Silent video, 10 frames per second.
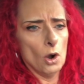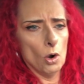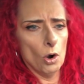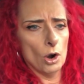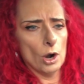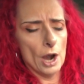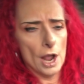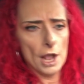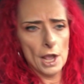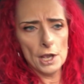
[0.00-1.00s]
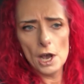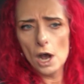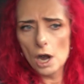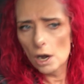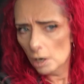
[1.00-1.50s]
or a
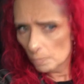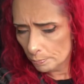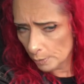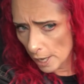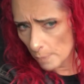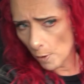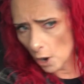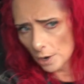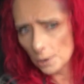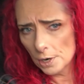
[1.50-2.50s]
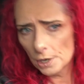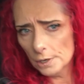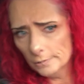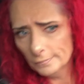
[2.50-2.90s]
uh, play partner.